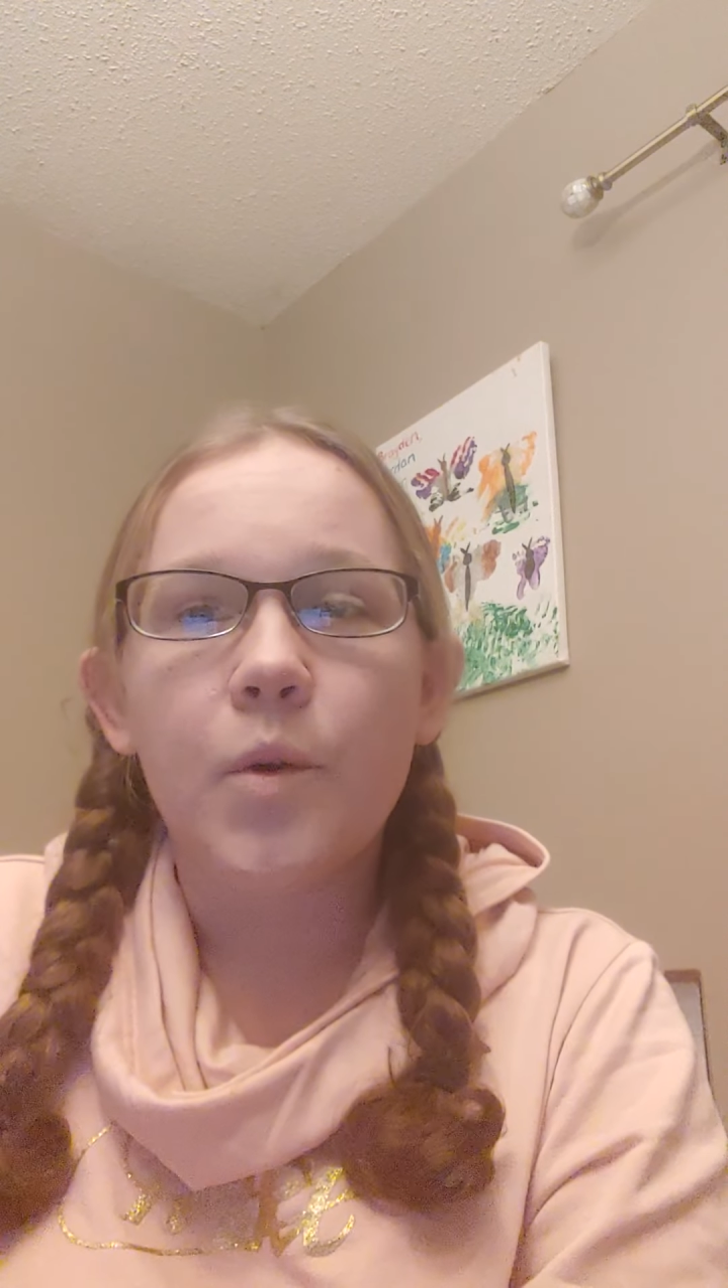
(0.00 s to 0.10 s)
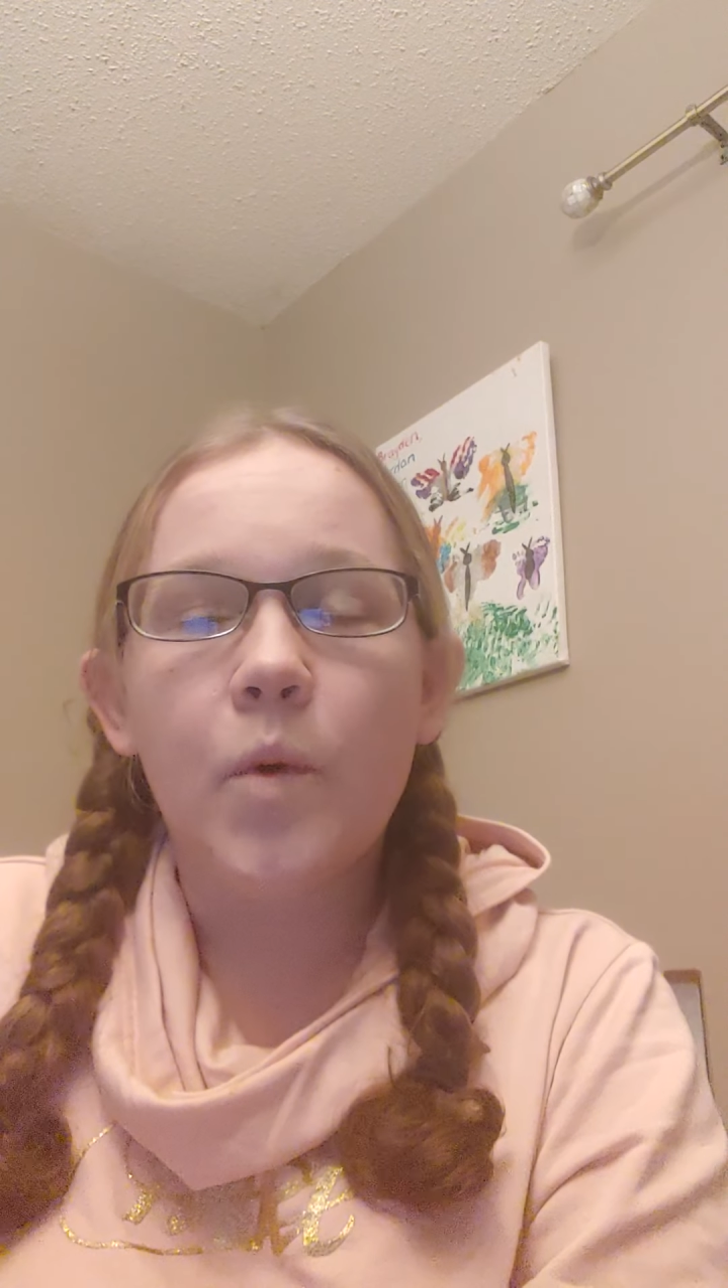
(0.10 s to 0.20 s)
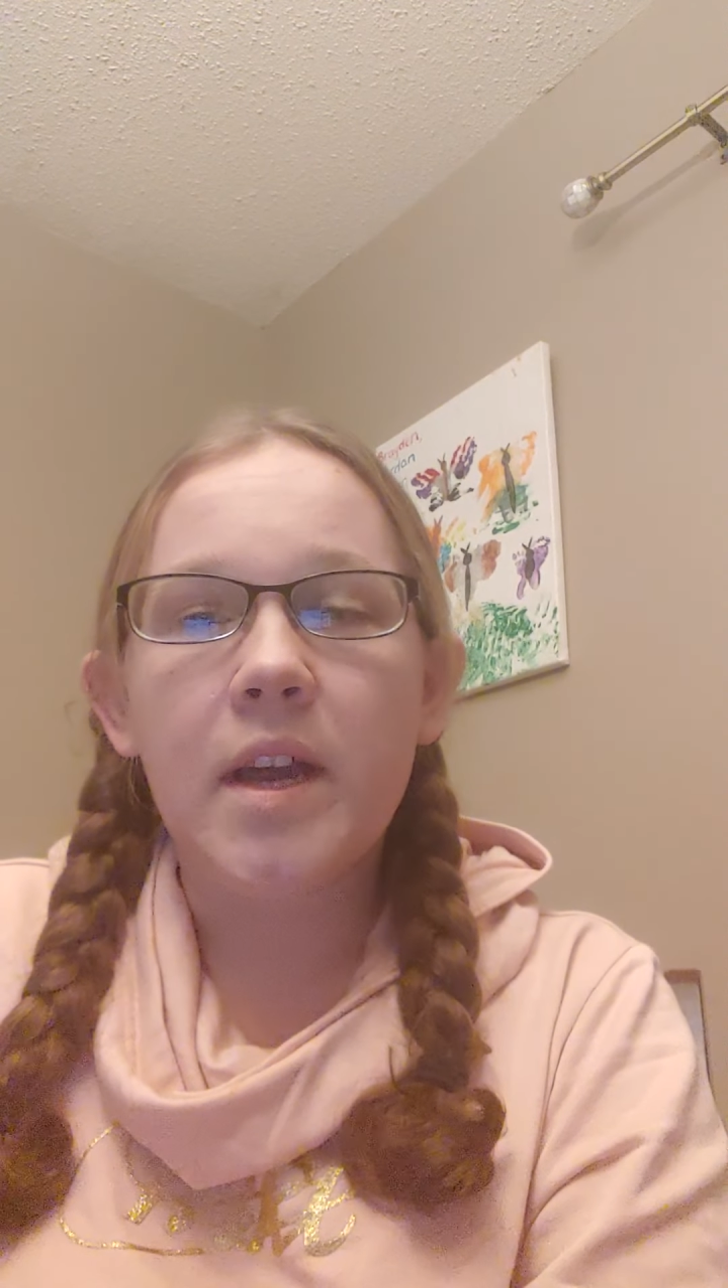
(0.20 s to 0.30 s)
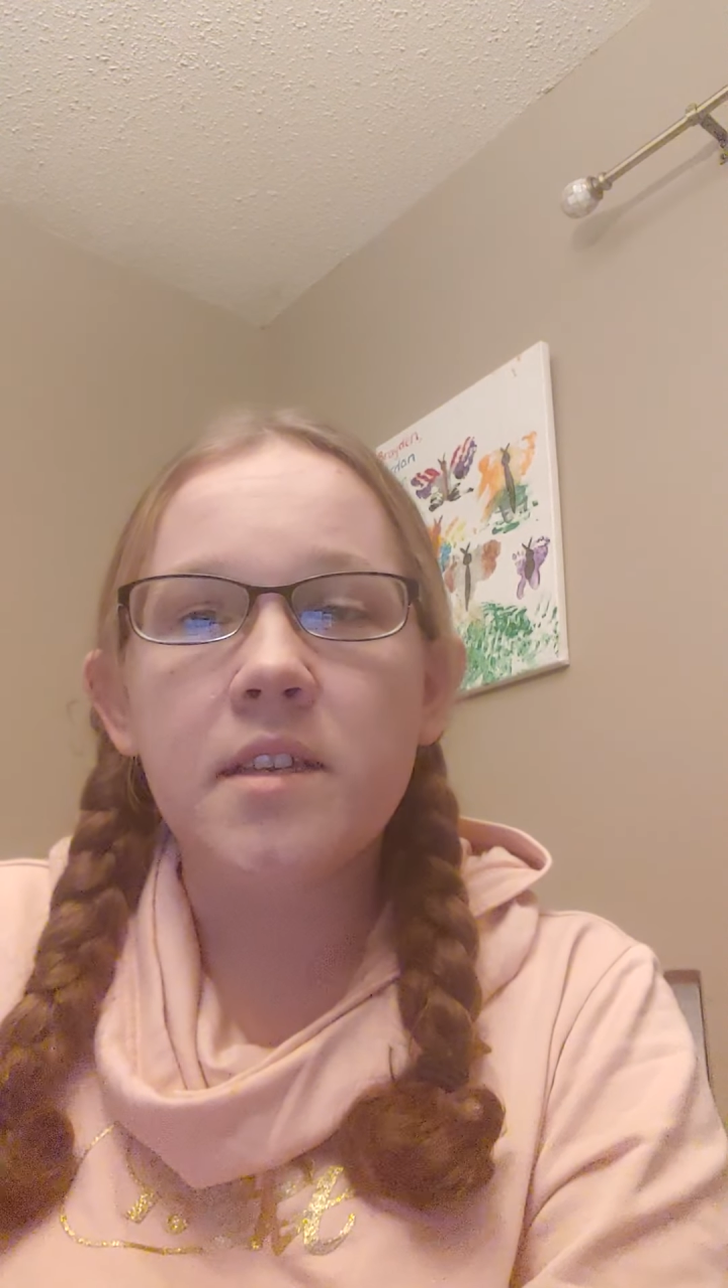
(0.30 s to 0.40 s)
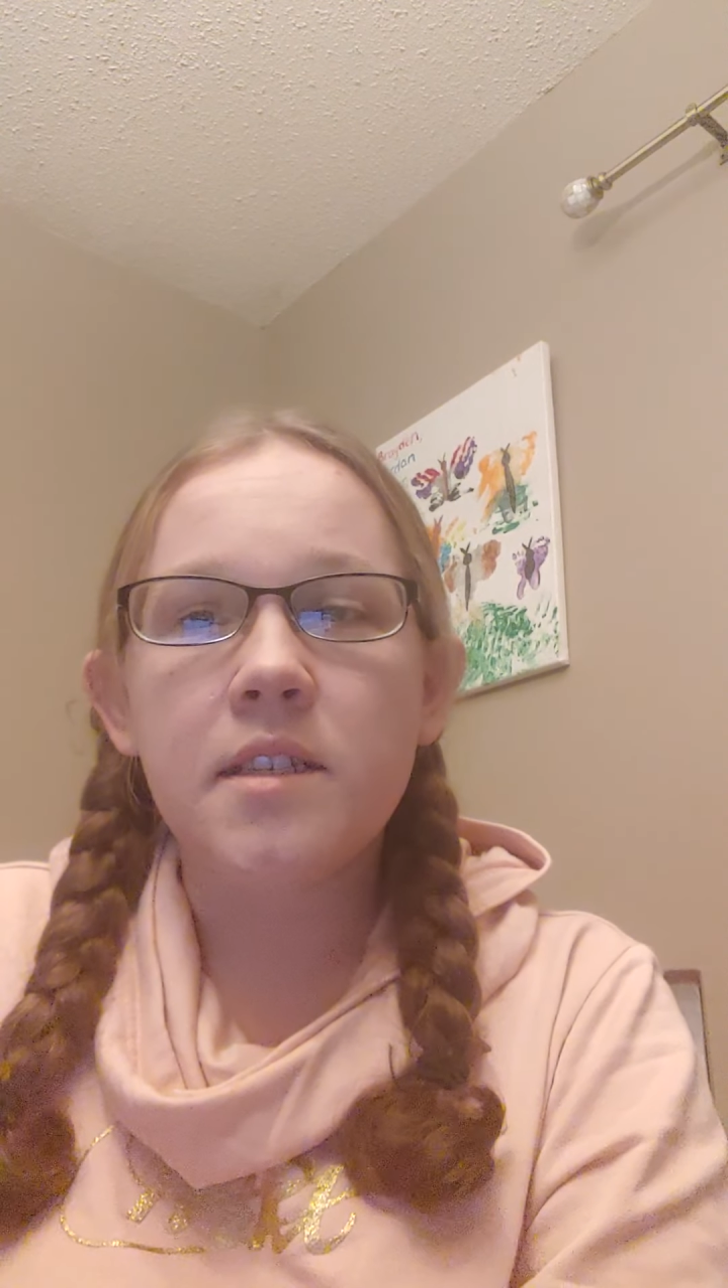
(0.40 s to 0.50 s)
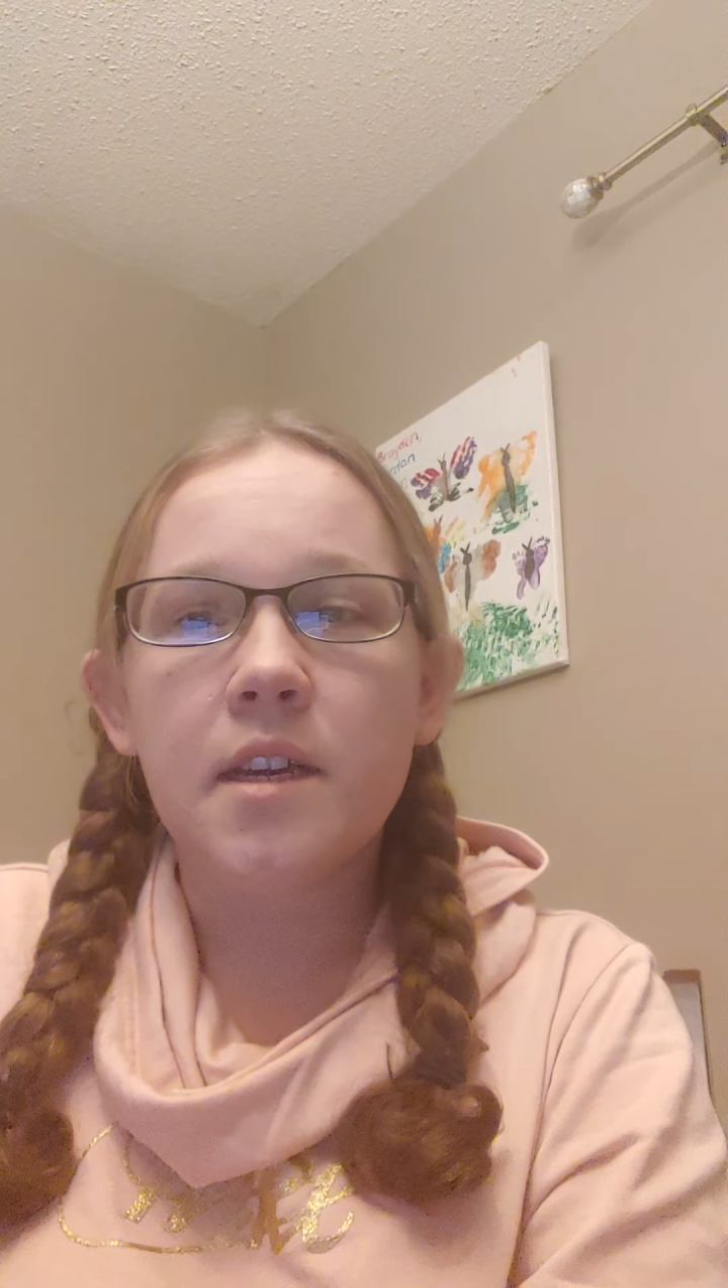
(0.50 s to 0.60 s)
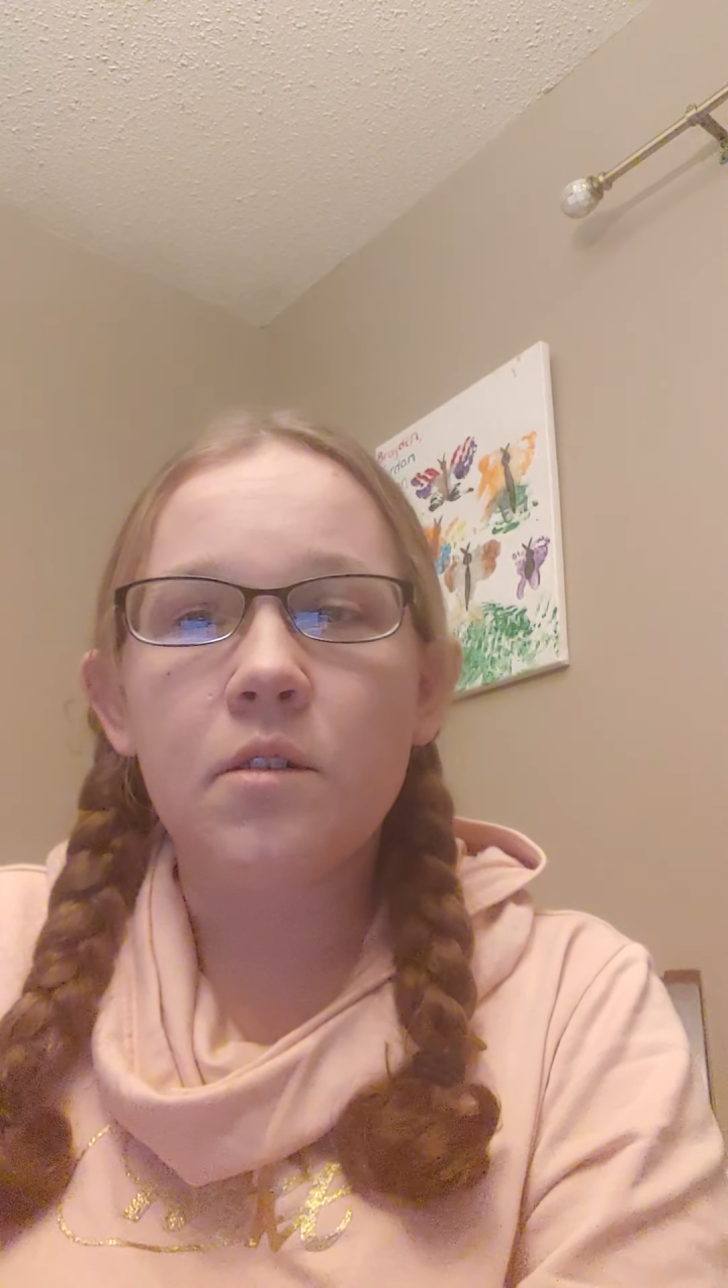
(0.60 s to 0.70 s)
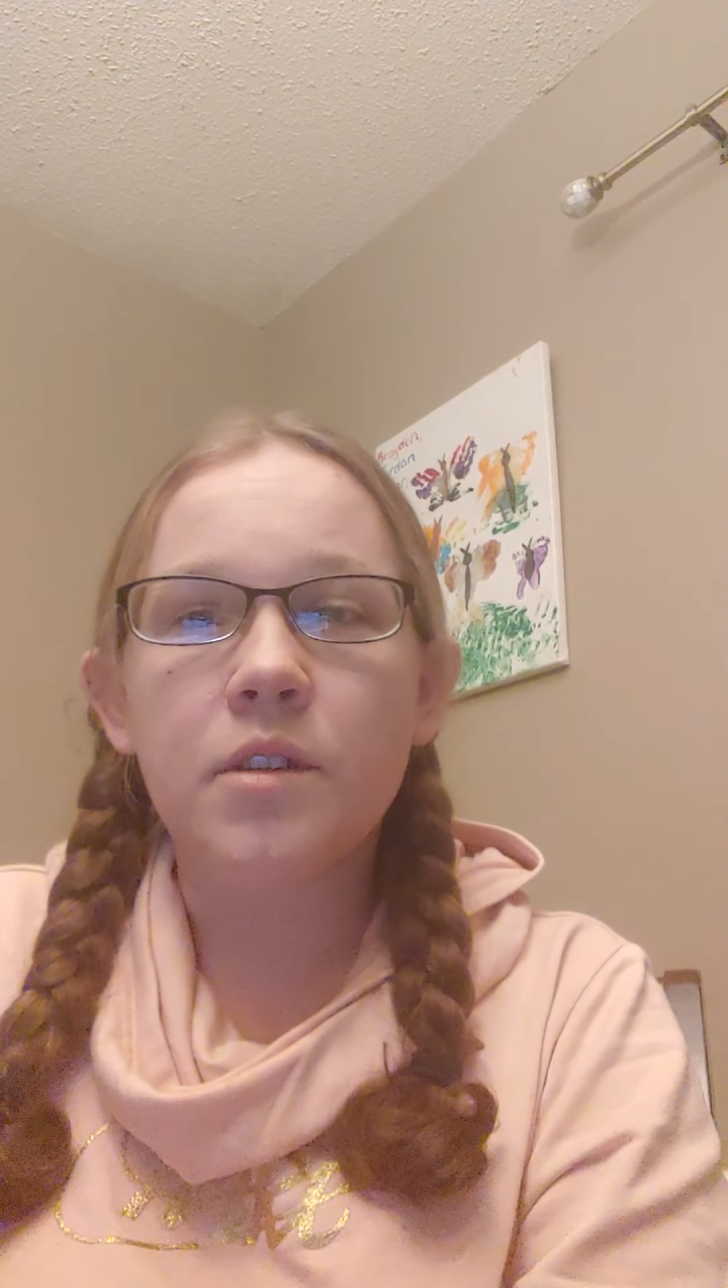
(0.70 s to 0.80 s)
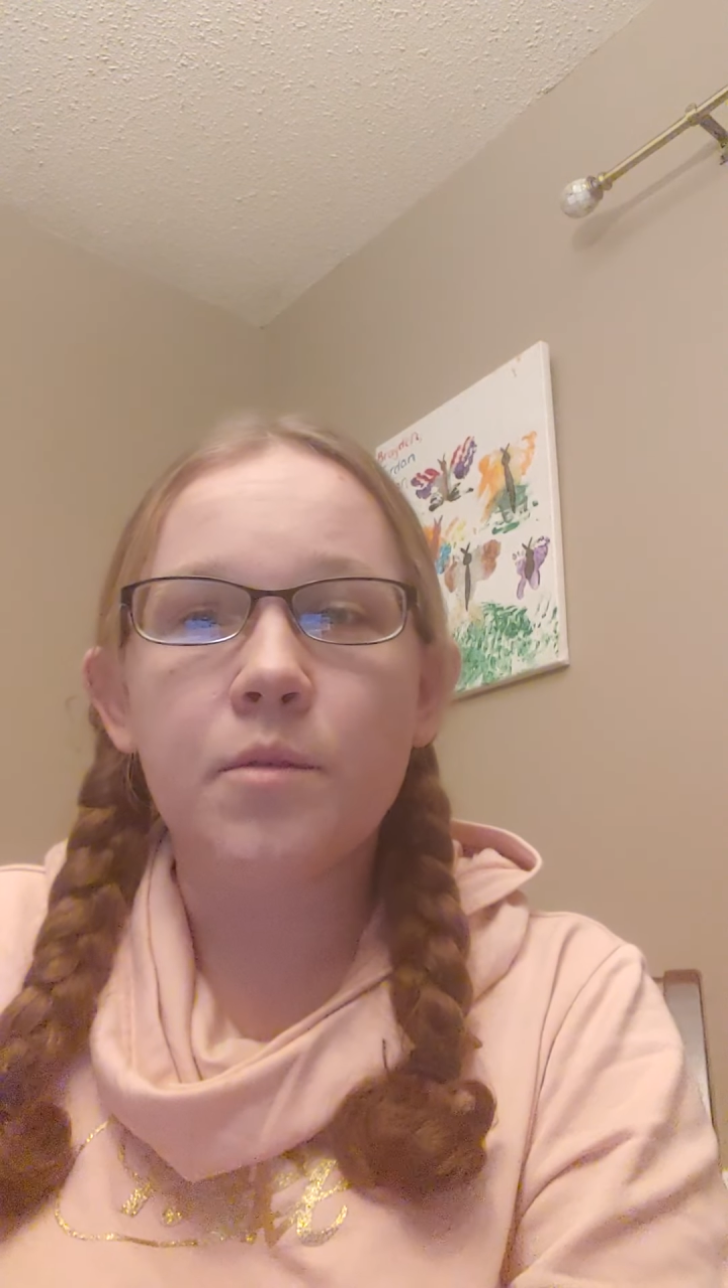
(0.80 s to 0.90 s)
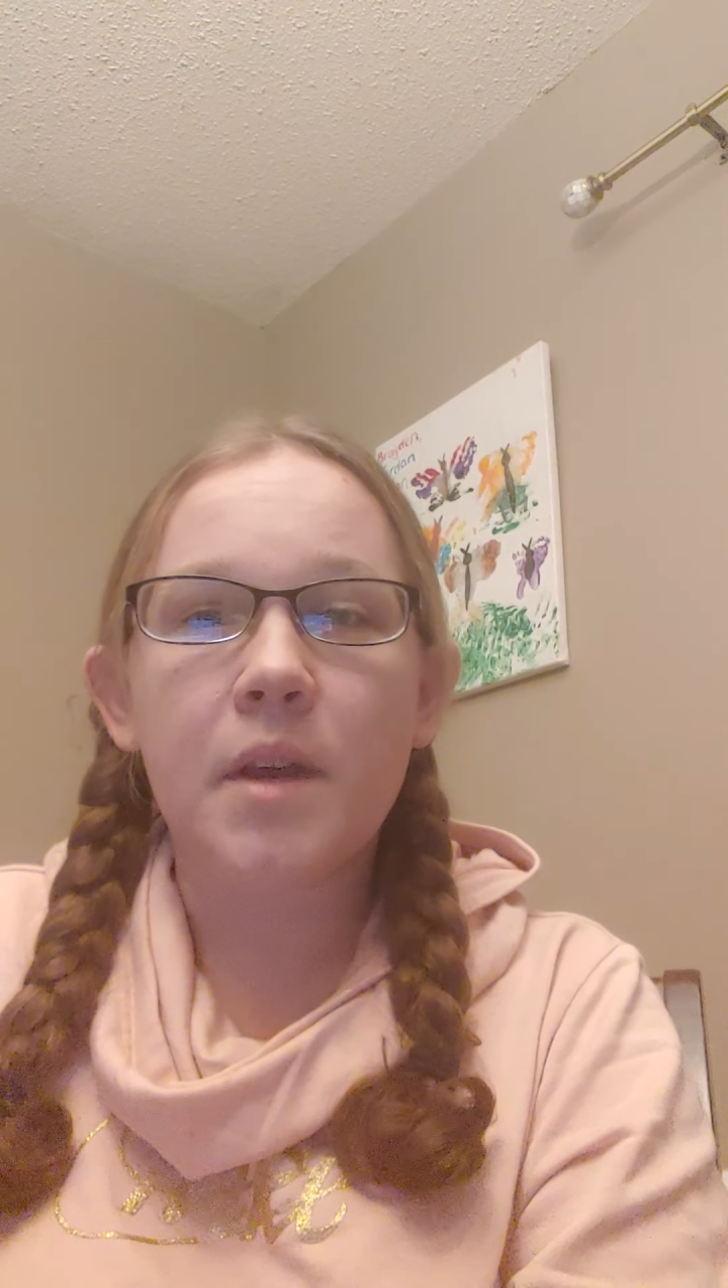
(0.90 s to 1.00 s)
Why is stakeholder